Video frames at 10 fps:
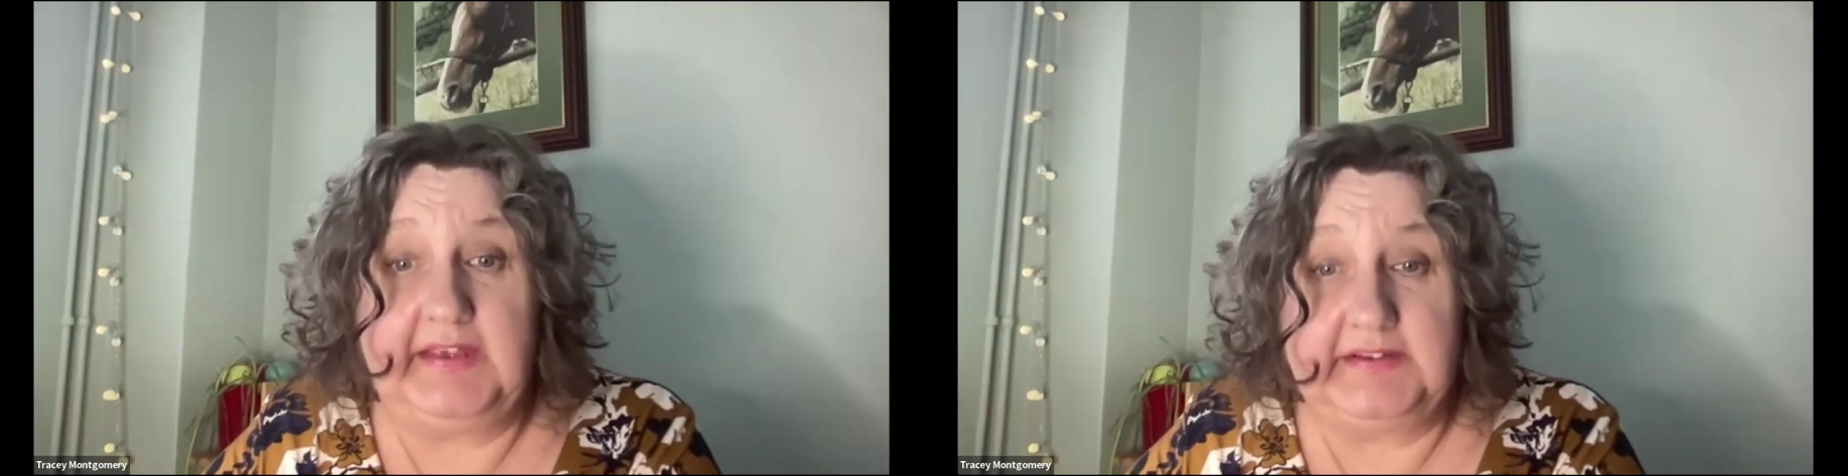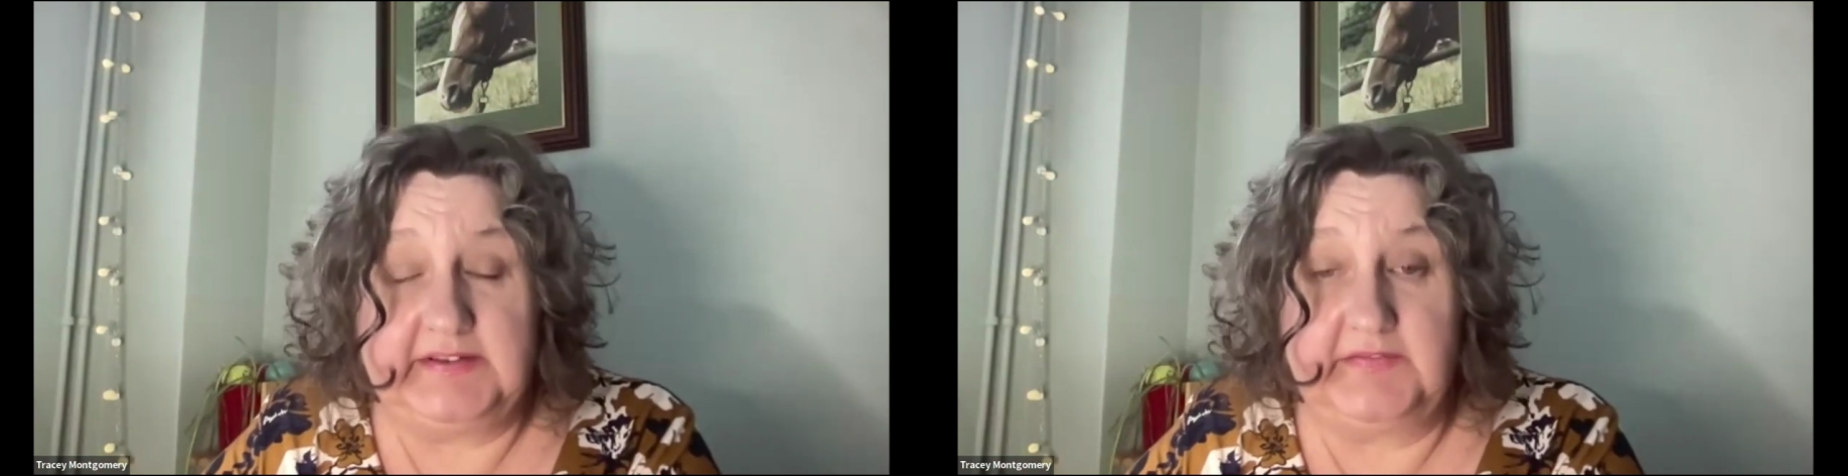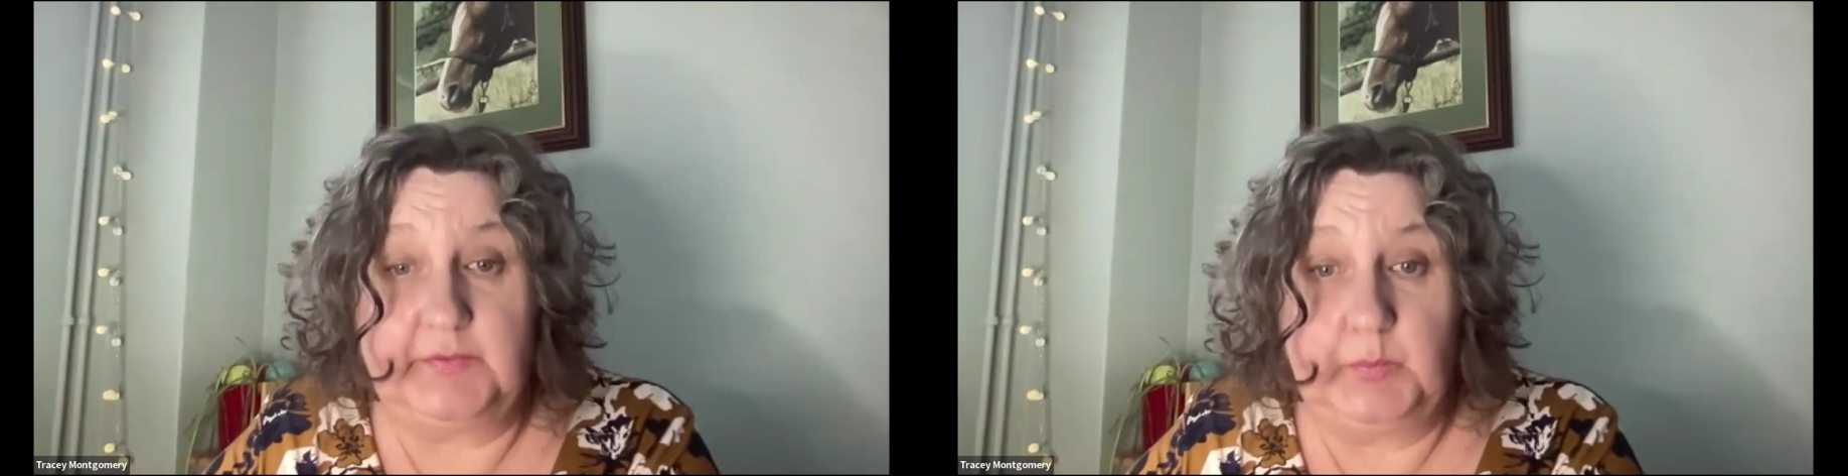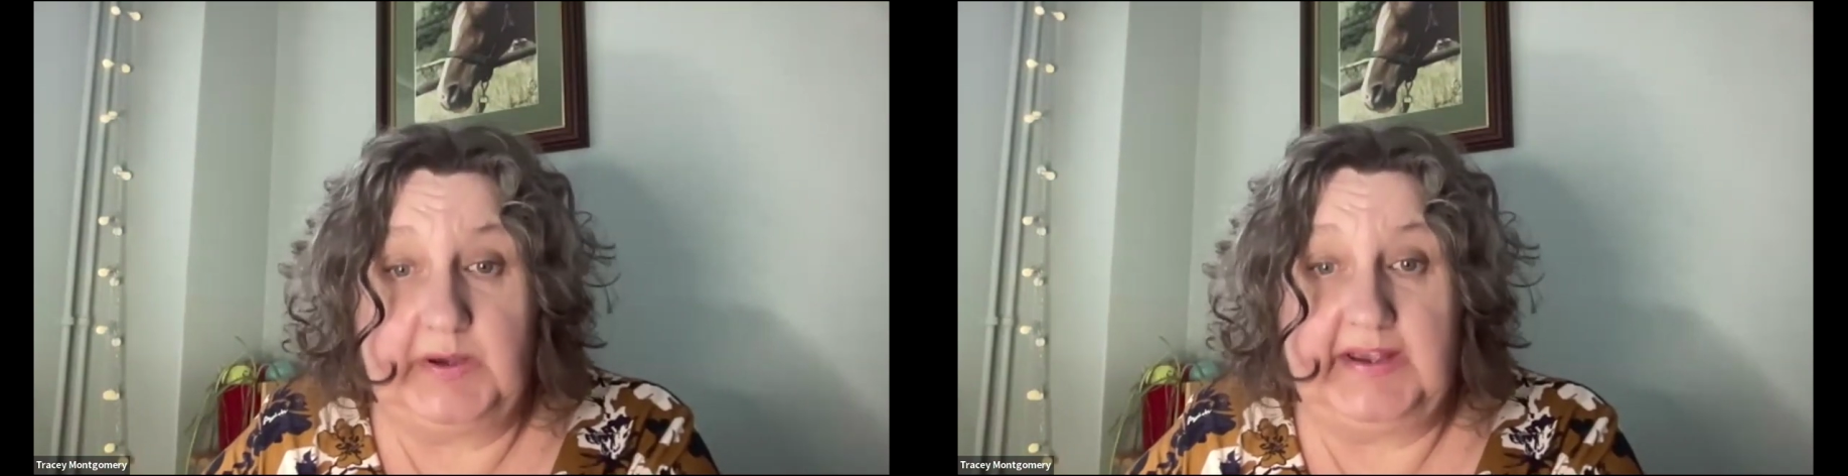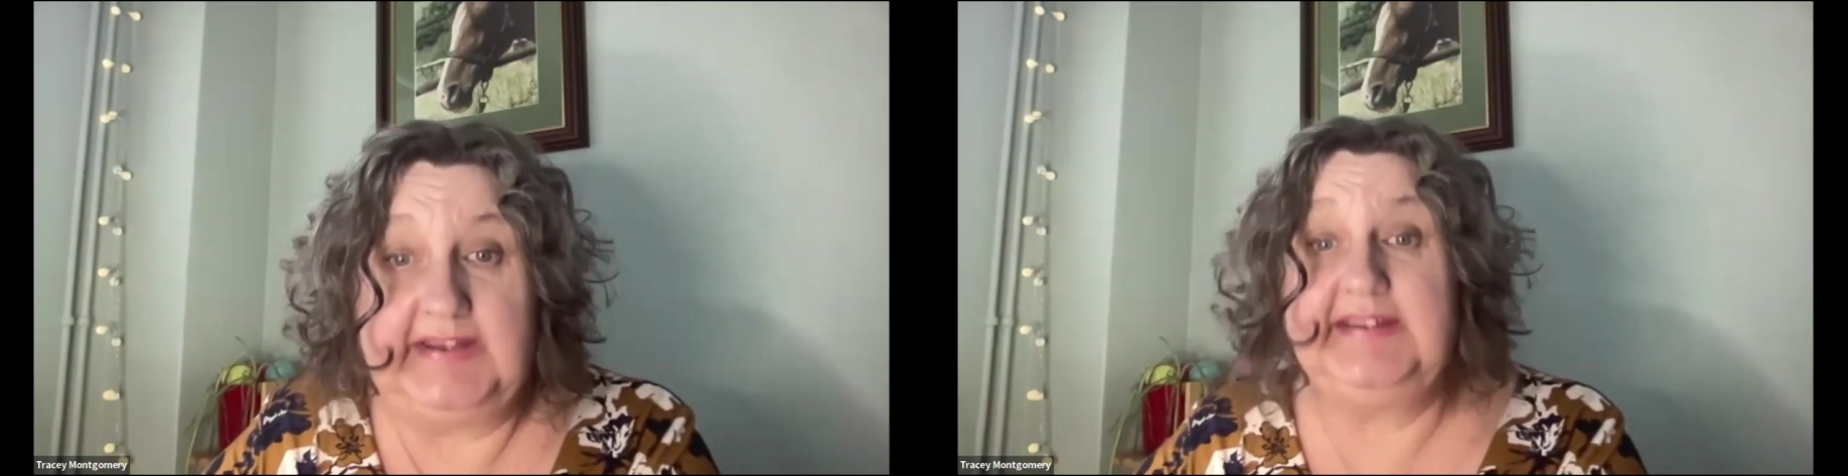in different
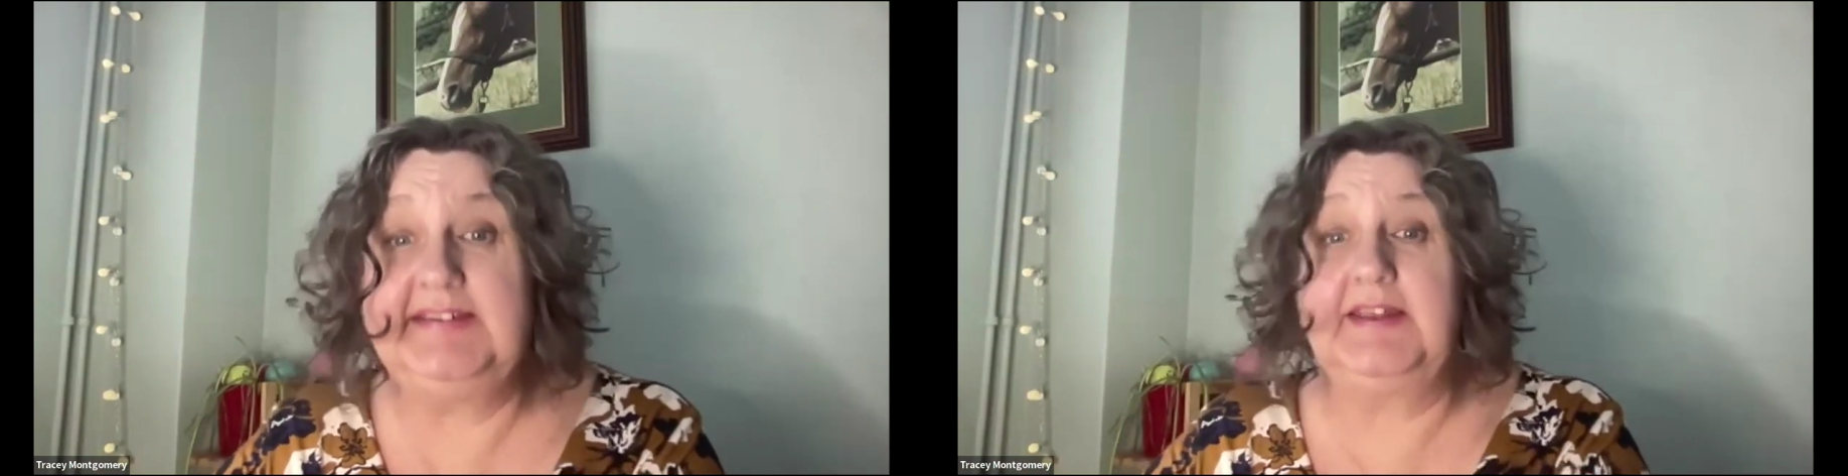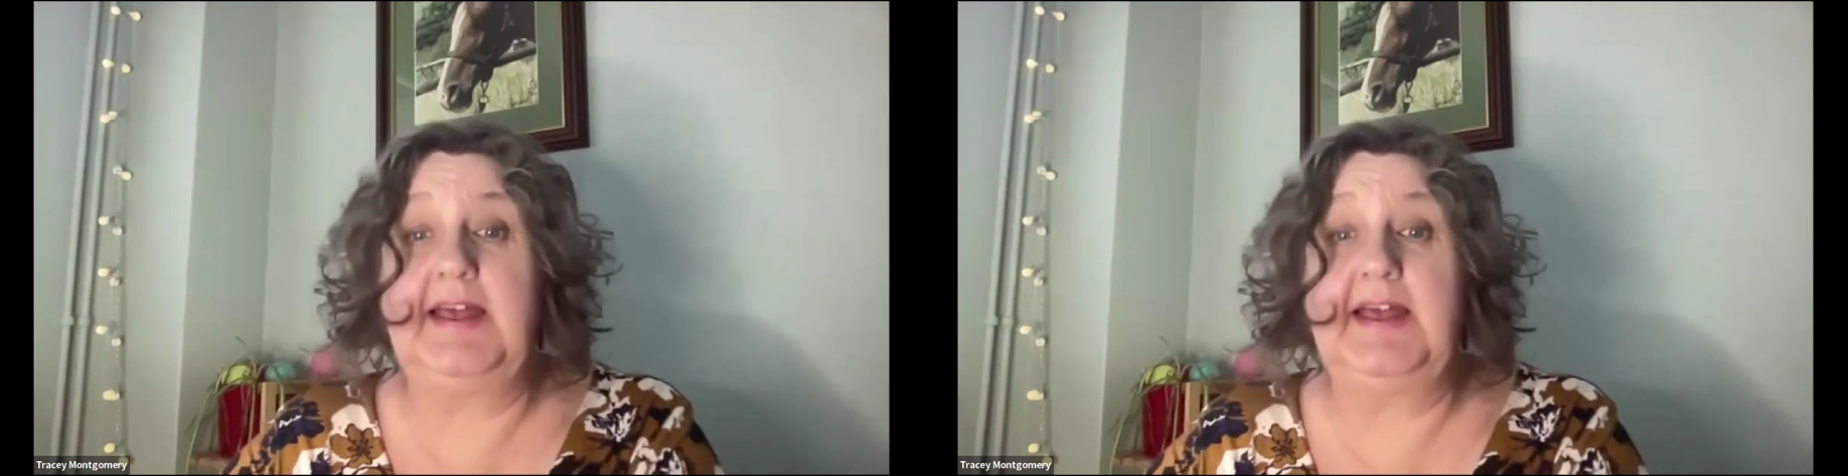ways.